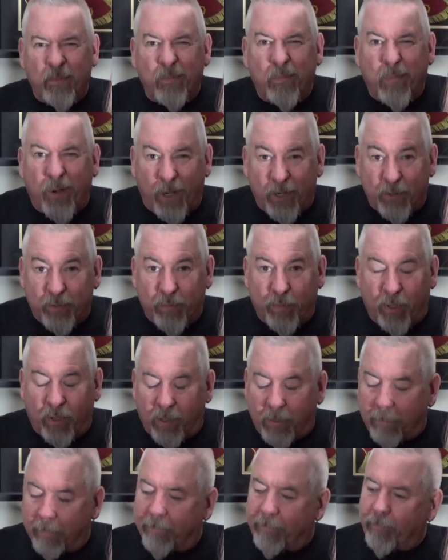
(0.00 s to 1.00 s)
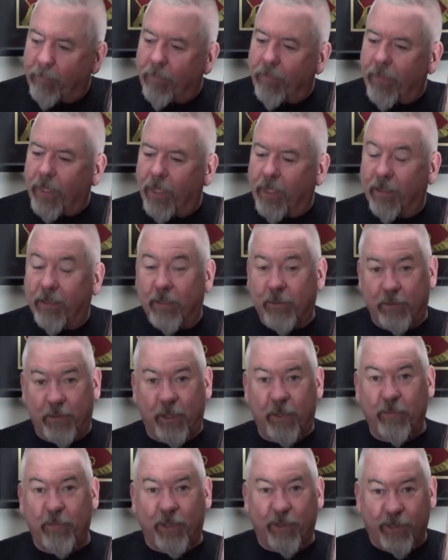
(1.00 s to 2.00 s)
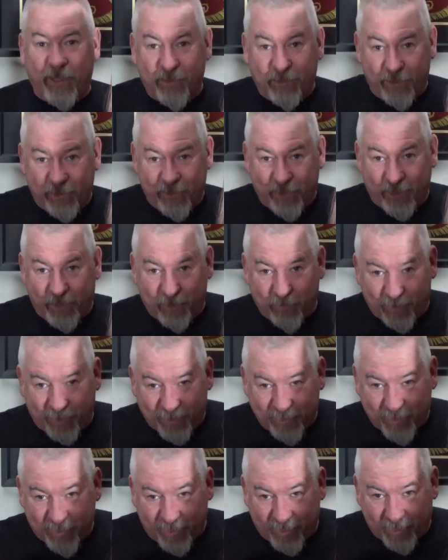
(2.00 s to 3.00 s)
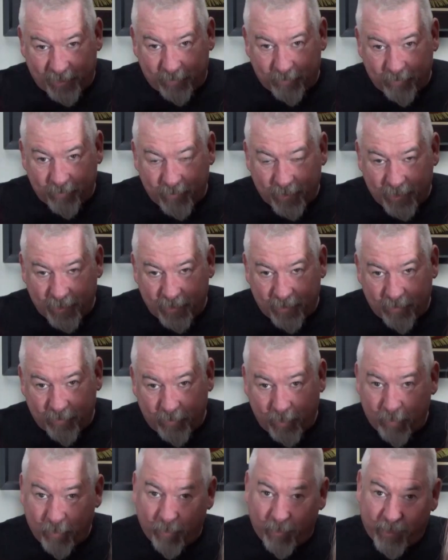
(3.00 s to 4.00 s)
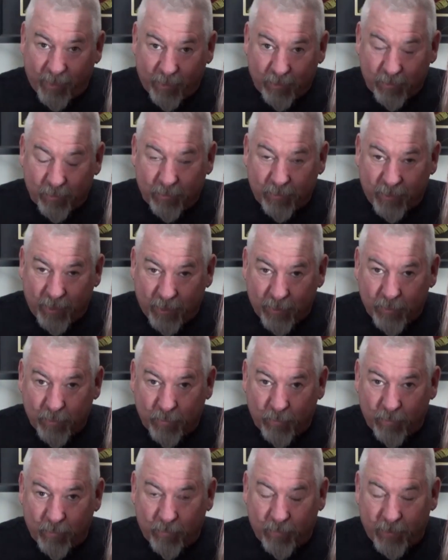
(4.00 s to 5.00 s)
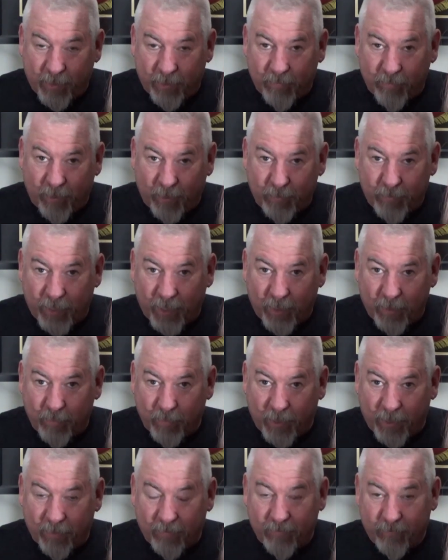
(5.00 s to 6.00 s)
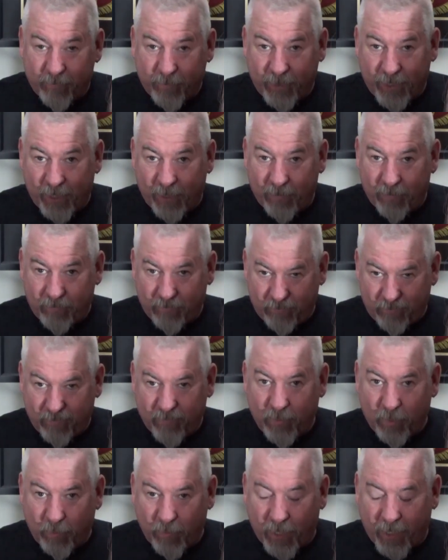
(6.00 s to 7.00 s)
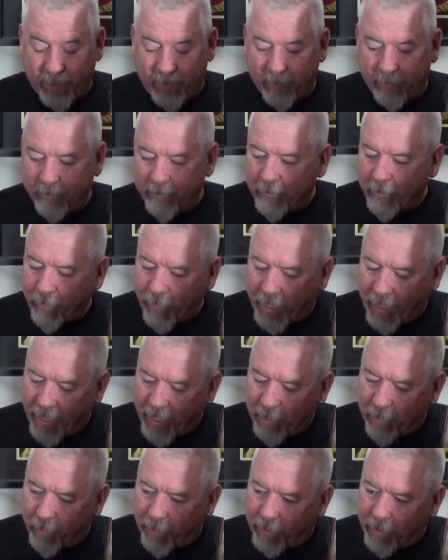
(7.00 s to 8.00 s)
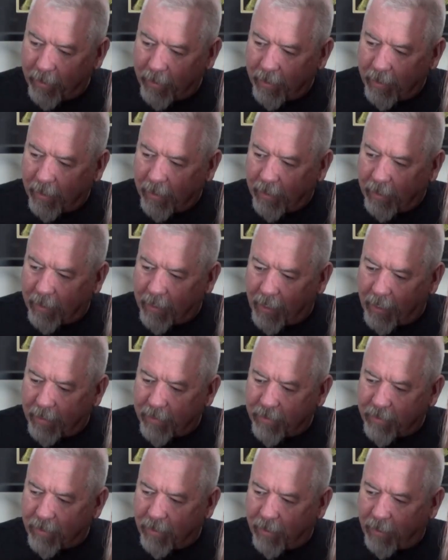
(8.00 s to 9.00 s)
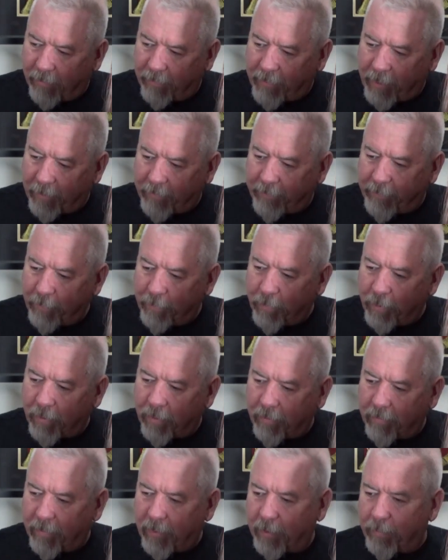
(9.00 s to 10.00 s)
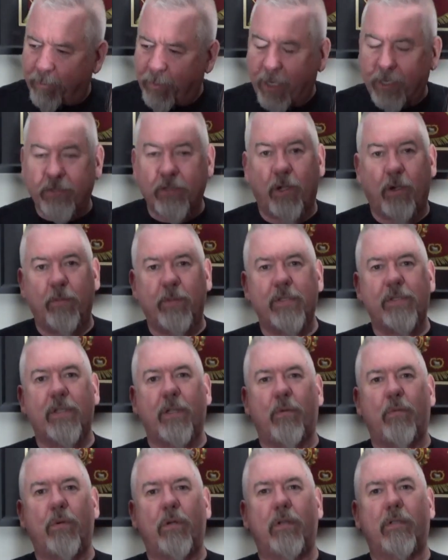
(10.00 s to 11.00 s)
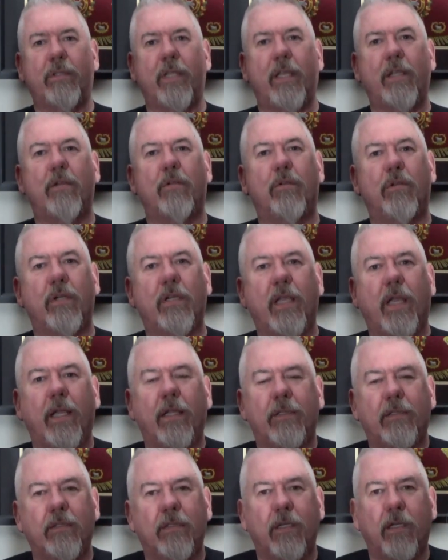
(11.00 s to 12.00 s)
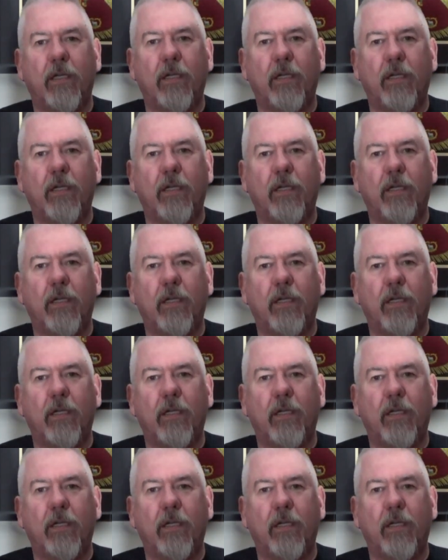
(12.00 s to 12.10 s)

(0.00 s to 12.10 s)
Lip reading: buy his book, because I'm not letting these out of my sight. Maybe my kids will when I drop dead, but for now, they're mine. Anyway, guys, I've got a few more brass helmets that we'll take a look at